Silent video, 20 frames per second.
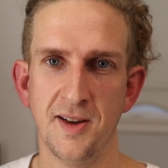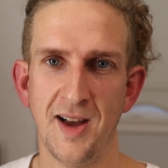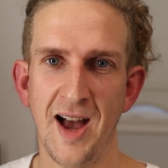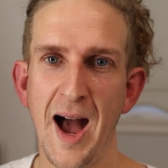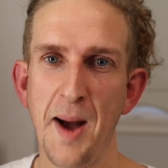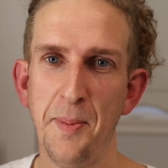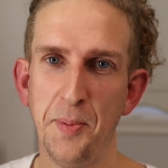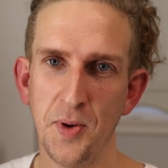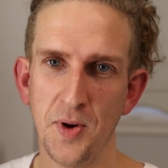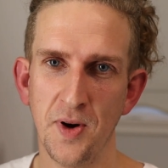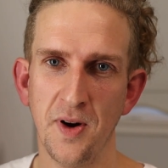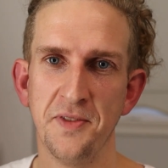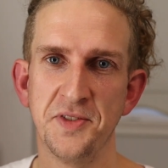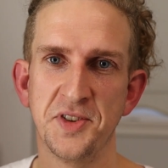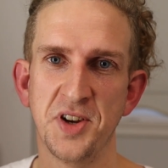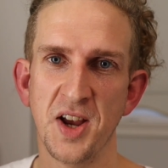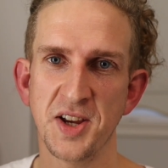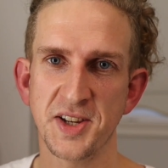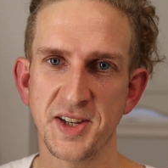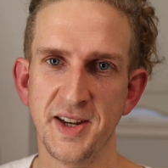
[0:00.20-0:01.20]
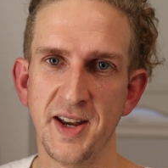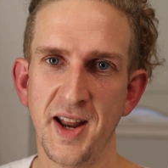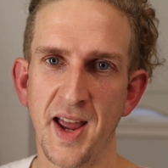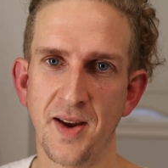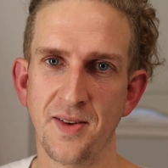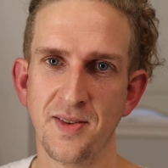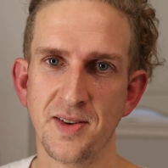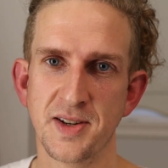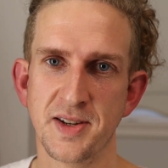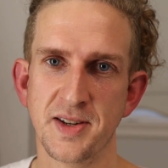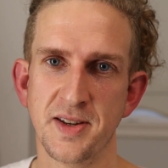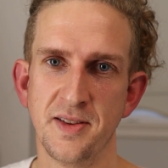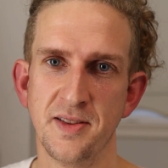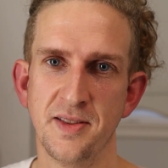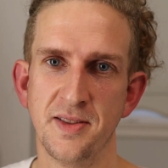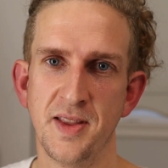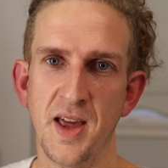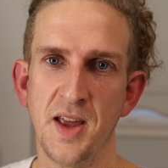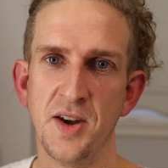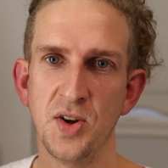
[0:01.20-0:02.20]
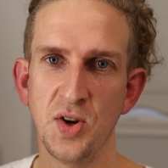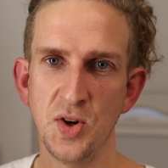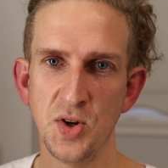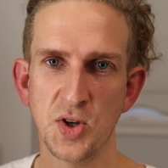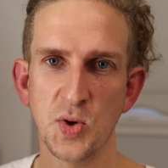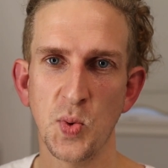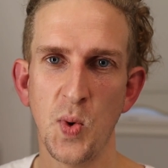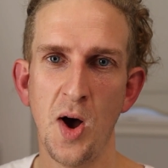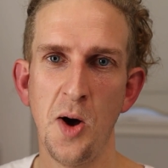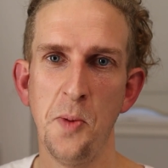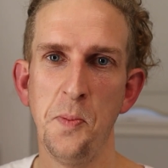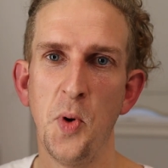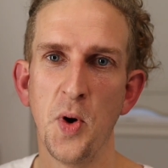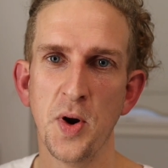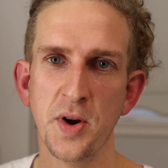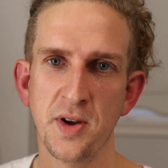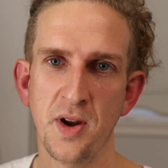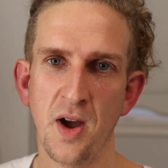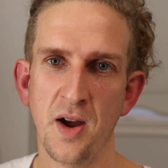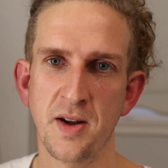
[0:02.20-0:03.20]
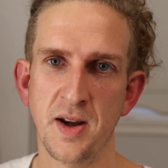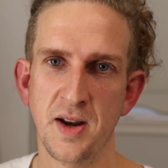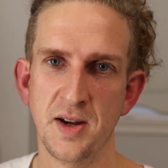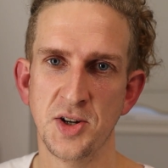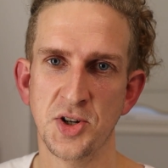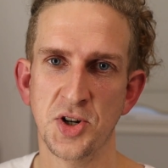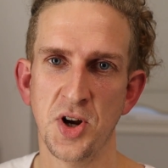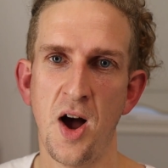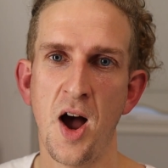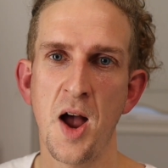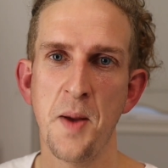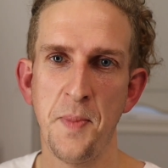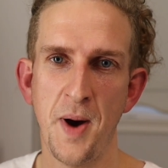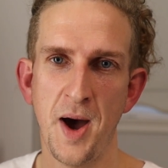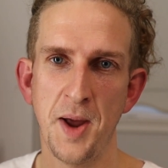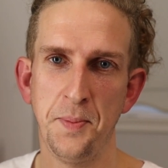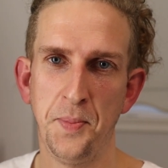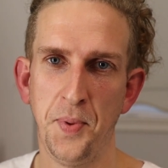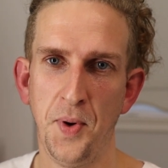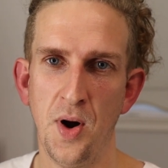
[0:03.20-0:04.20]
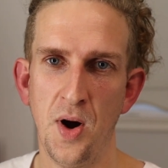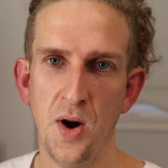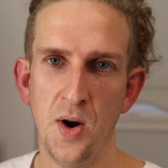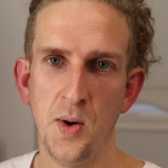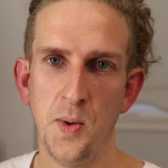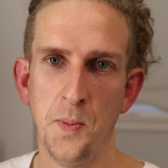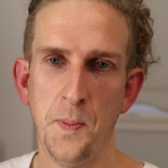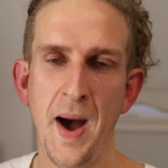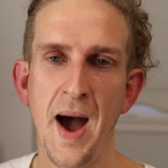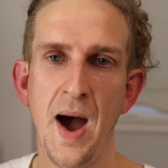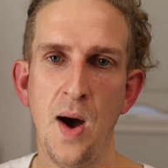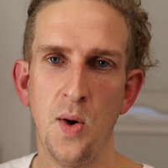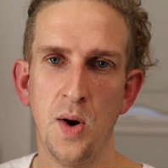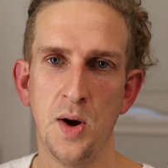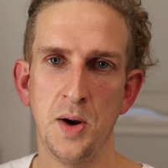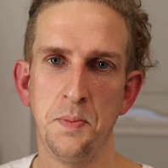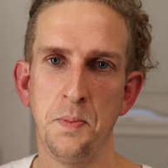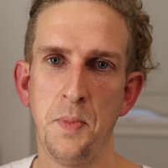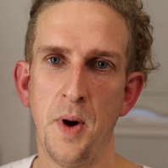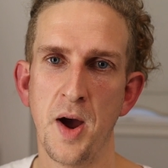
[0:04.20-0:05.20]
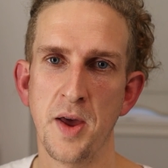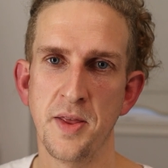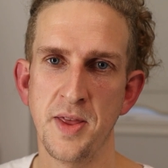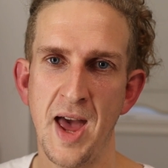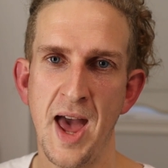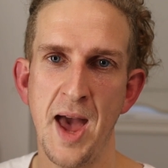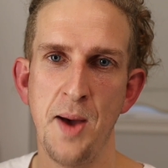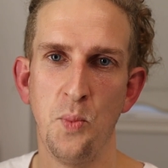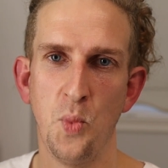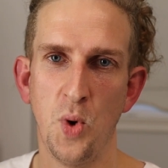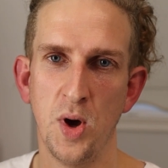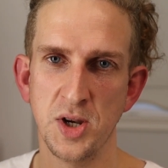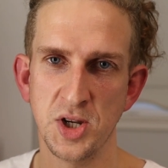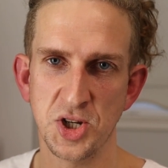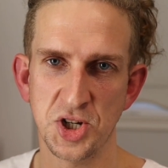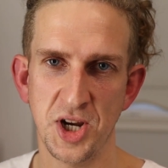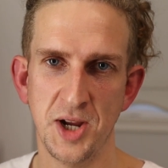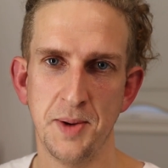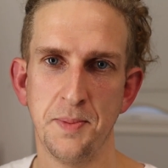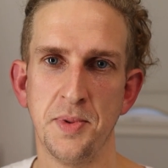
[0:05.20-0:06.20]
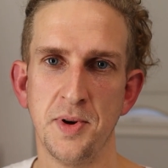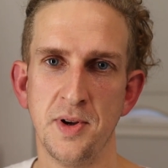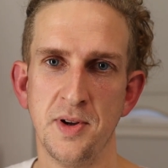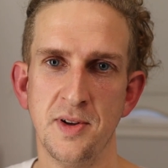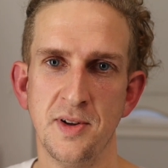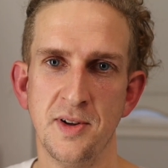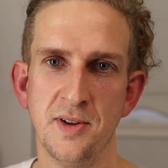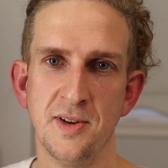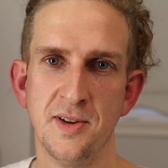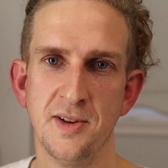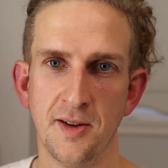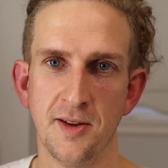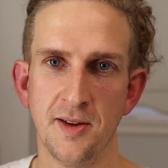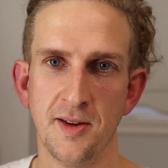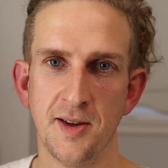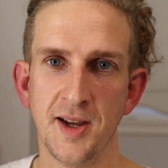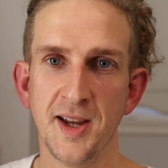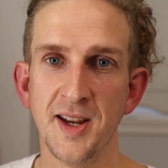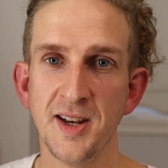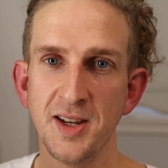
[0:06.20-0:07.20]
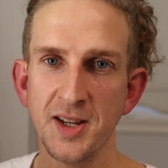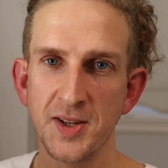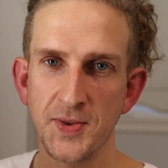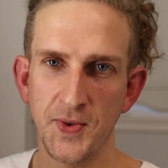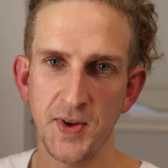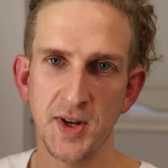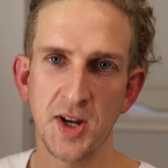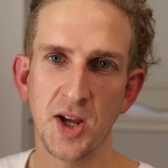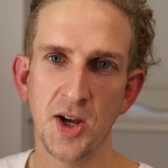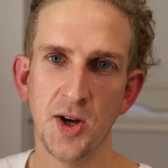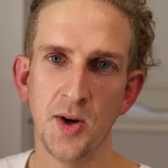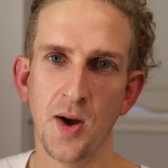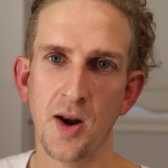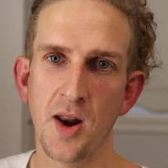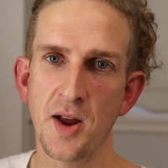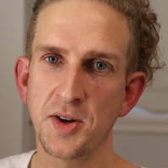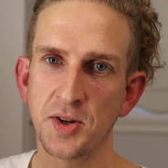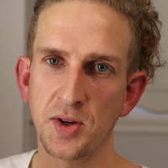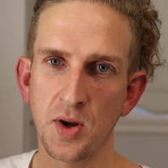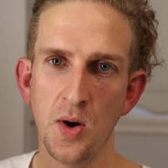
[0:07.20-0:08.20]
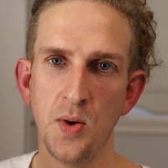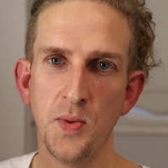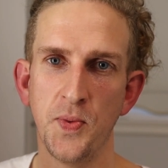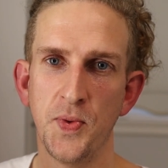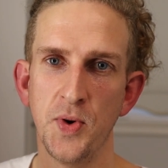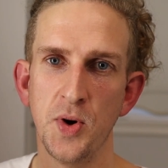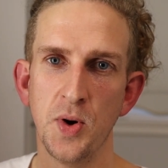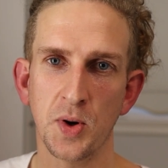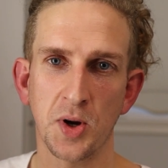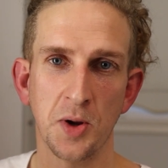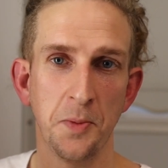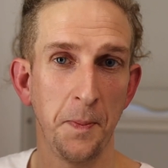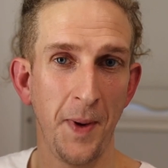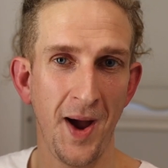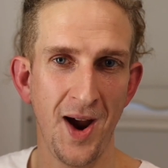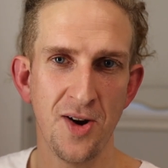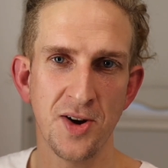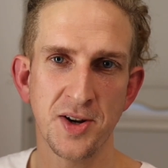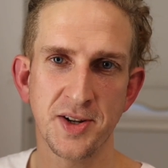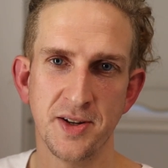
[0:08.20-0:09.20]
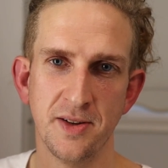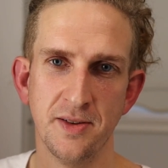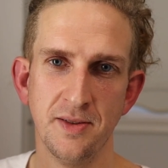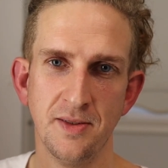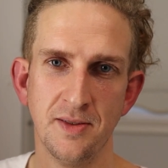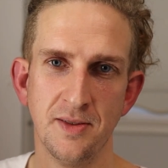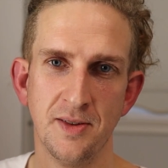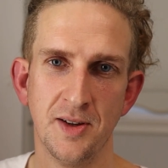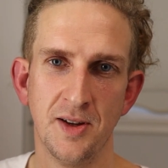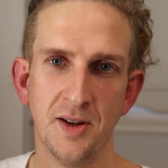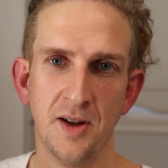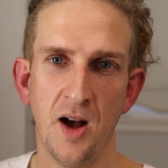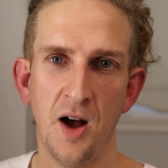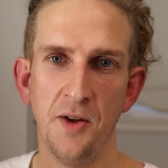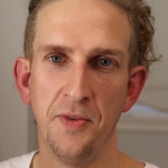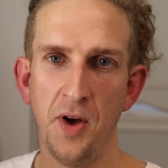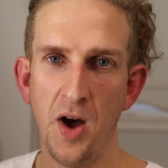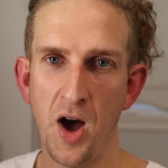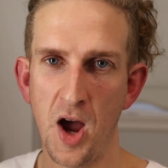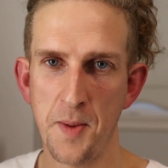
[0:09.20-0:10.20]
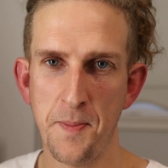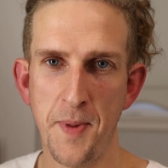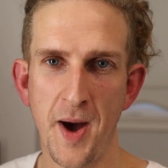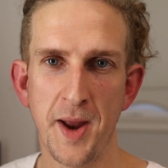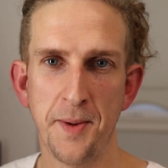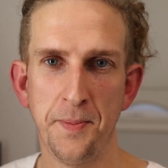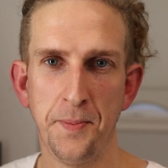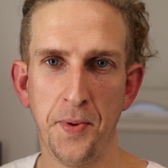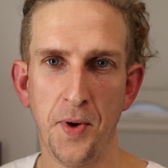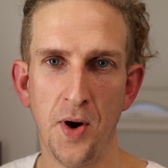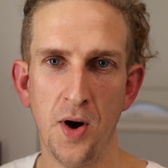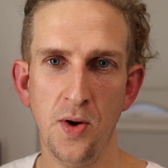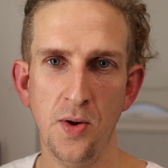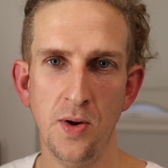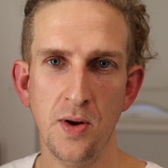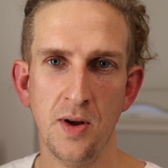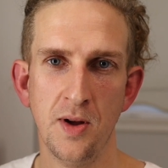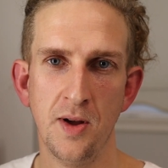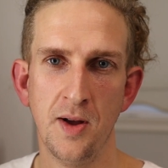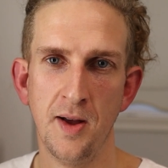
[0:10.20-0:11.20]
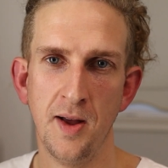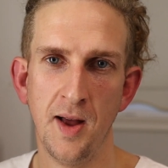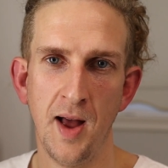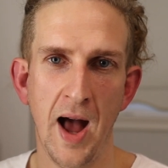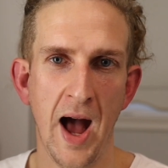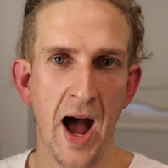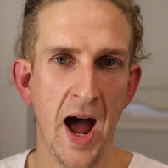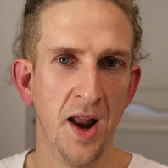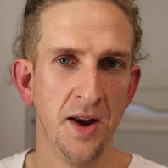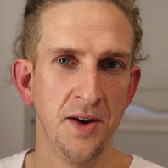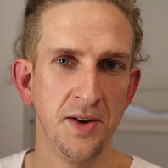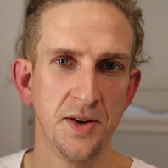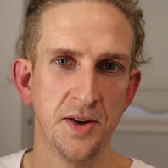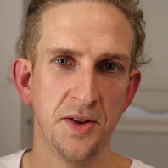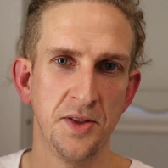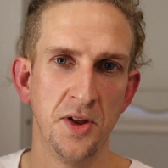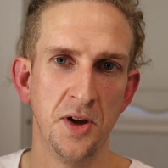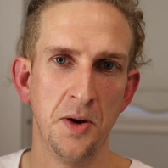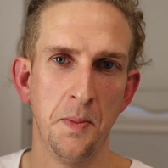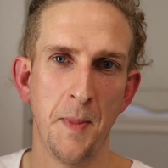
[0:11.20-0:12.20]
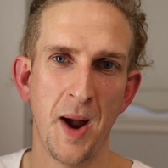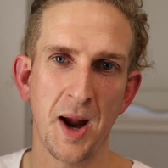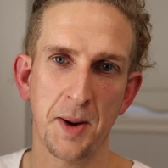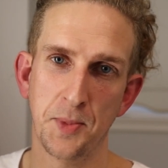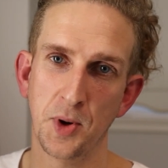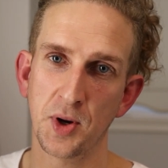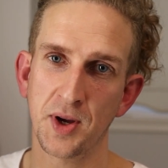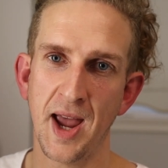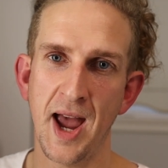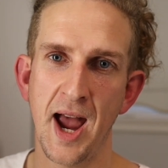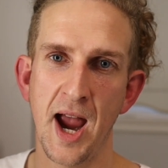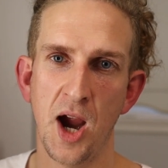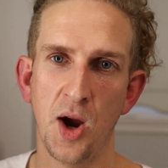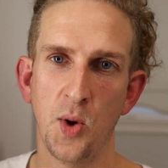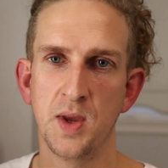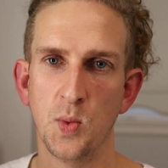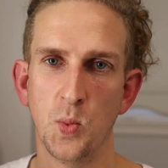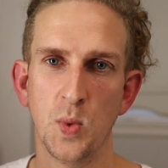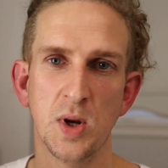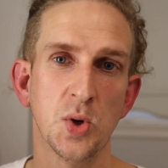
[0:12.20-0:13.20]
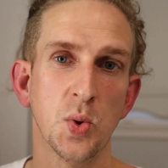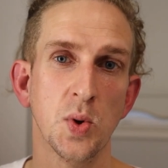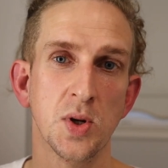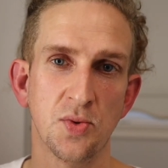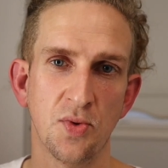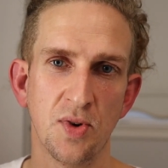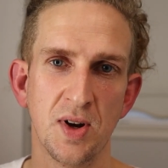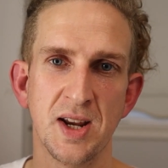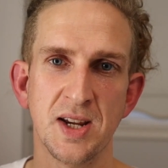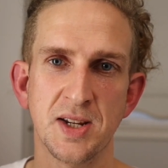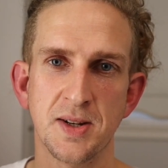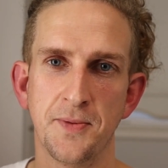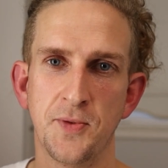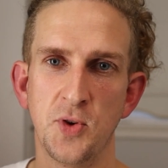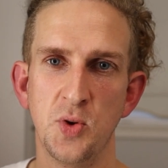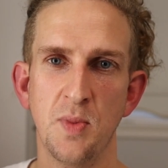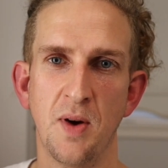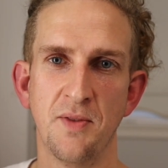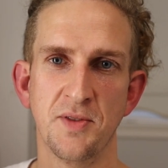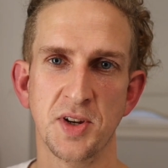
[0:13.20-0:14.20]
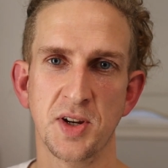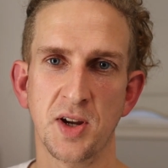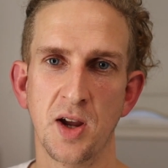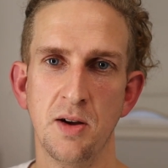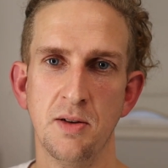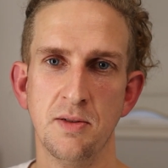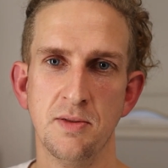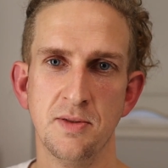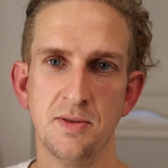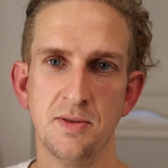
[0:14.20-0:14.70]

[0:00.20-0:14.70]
Apple have just announced their new 12.9-inch iPad Pro powered by the M1 chip. In this video, I'd like to go through a comparison of the iPad Pro and the MacBook Air, which was released a few months ago.